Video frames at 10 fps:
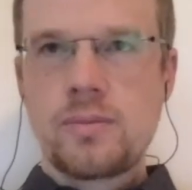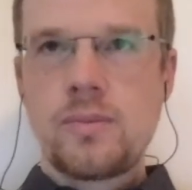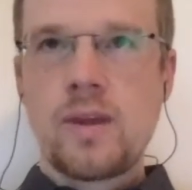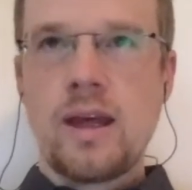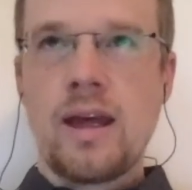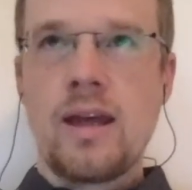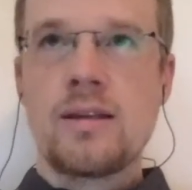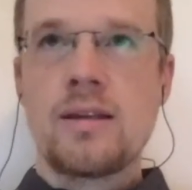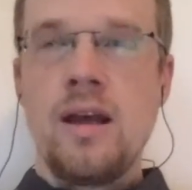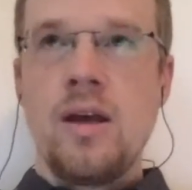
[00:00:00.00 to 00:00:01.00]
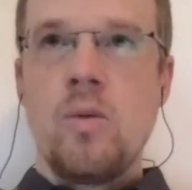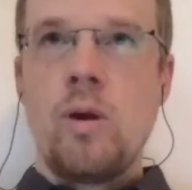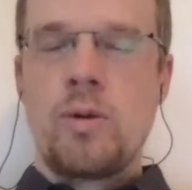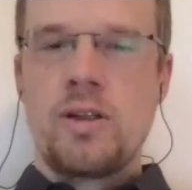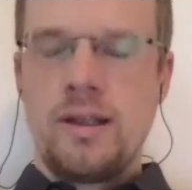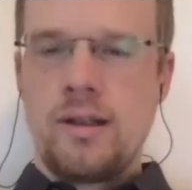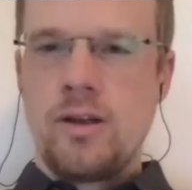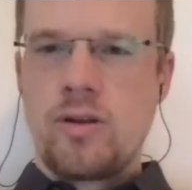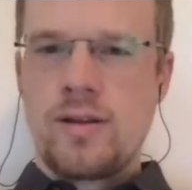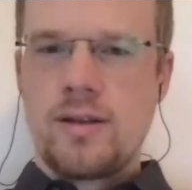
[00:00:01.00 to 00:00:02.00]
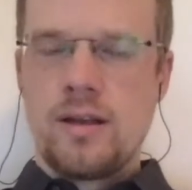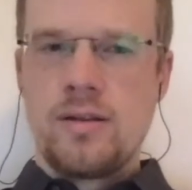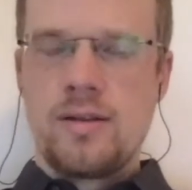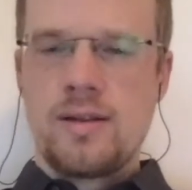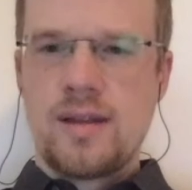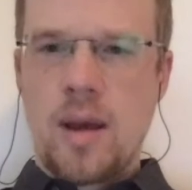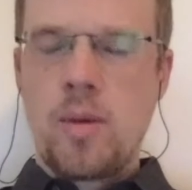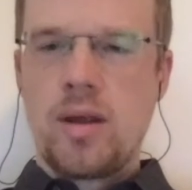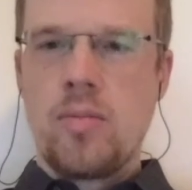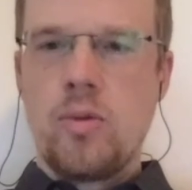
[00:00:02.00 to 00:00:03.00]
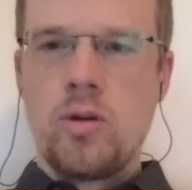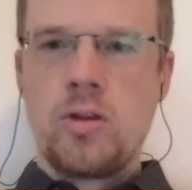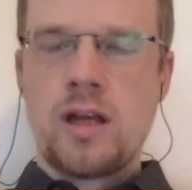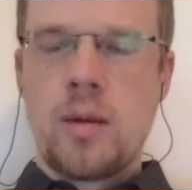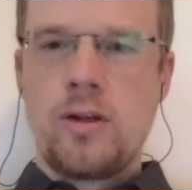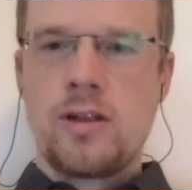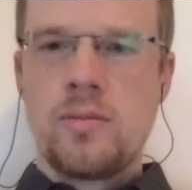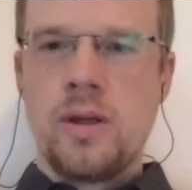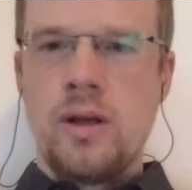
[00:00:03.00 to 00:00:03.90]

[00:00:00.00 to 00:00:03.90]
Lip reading: And we're particularly interested in systemic immunometabolism.